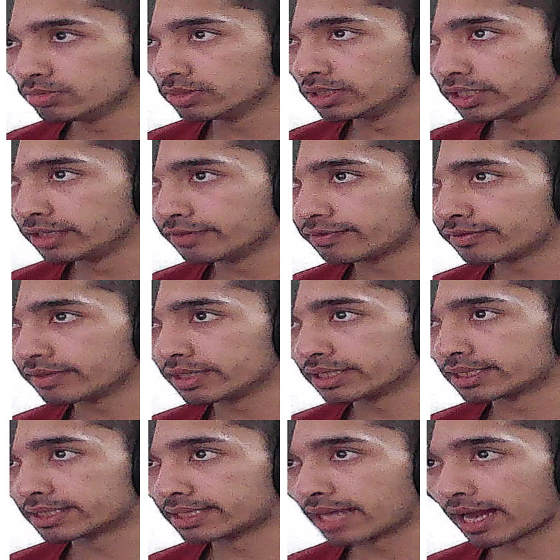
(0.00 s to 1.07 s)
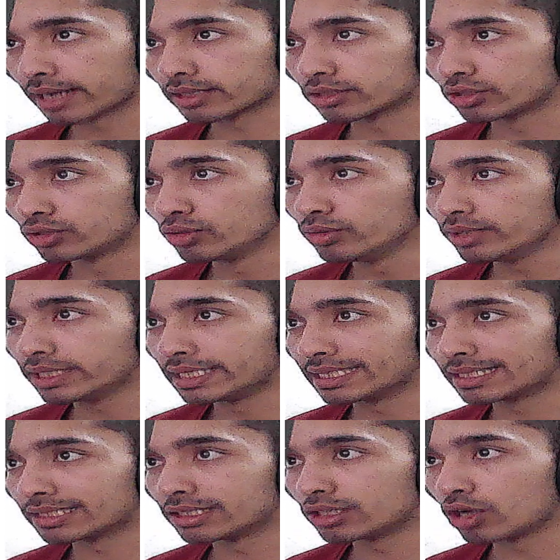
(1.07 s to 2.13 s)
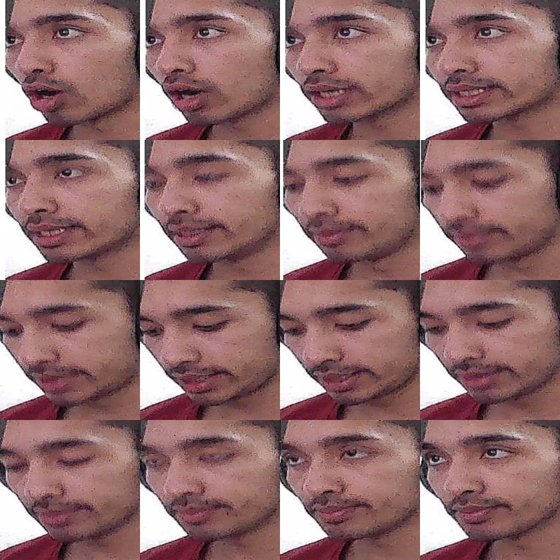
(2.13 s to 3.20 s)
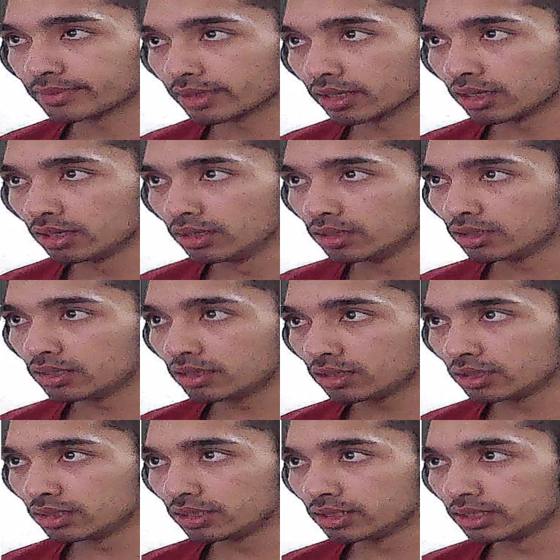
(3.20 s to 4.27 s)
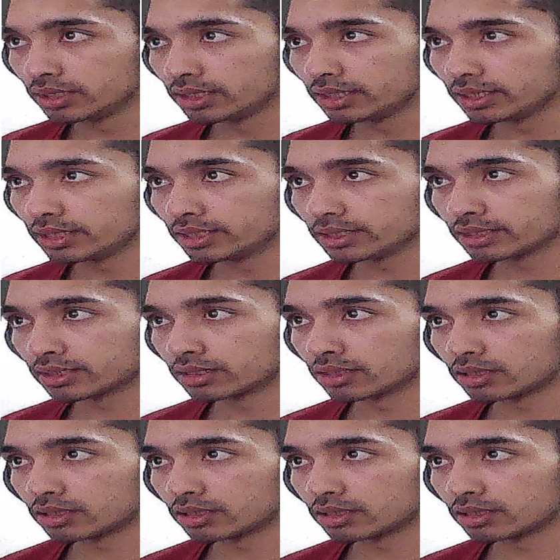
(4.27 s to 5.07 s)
if stack 2 is not empty, is